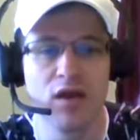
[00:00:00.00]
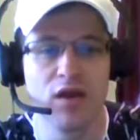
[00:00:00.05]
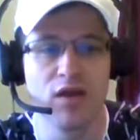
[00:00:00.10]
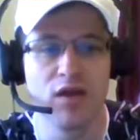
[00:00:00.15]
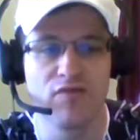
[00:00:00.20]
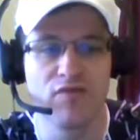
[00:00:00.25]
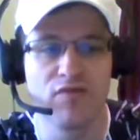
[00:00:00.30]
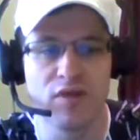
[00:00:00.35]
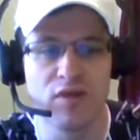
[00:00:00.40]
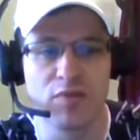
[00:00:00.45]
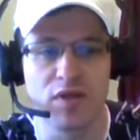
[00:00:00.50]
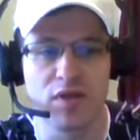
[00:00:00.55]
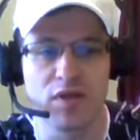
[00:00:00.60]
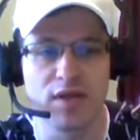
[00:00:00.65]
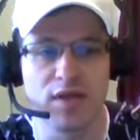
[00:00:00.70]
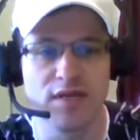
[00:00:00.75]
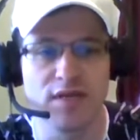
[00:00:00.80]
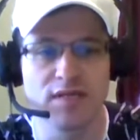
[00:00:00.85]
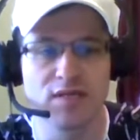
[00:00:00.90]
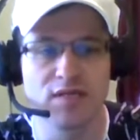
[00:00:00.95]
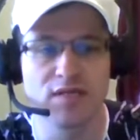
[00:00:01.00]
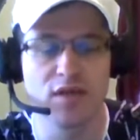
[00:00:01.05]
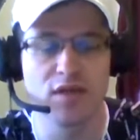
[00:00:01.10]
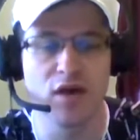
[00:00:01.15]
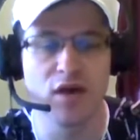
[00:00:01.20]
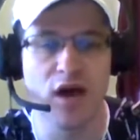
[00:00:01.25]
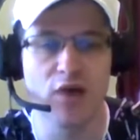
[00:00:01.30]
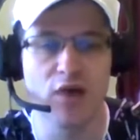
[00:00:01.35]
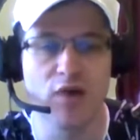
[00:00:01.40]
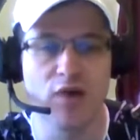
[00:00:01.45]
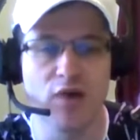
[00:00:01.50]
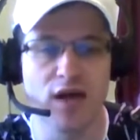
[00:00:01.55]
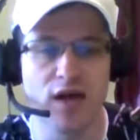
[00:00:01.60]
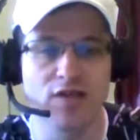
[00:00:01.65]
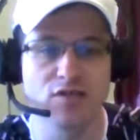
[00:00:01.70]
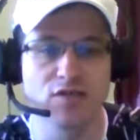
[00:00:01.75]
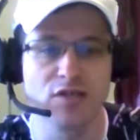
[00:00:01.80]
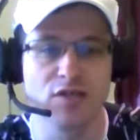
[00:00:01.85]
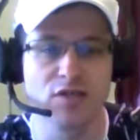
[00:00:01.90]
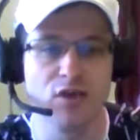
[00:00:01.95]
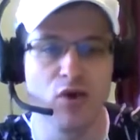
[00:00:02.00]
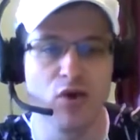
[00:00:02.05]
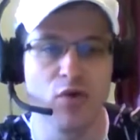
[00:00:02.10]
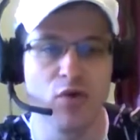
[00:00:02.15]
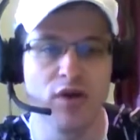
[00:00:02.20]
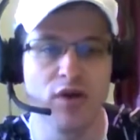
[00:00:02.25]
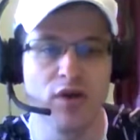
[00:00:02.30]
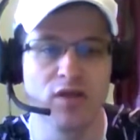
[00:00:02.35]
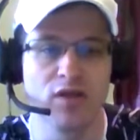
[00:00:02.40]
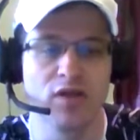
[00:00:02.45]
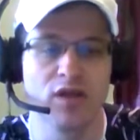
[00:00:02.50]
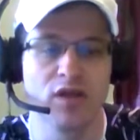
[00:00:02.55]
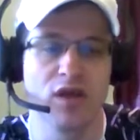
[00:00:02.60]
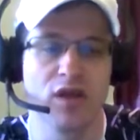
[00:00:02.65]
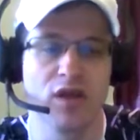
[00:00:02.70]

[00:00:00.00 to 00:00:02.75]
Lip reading: if he plays, I would actually go with,